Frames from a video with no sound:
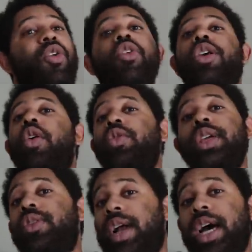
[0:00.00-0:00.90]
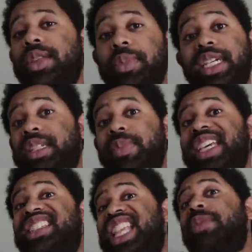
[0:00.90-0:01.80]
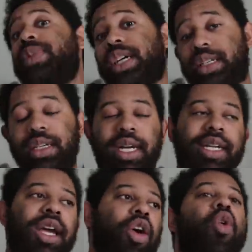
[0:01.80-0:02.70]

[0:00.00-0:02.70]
or only around them because it makes them look good.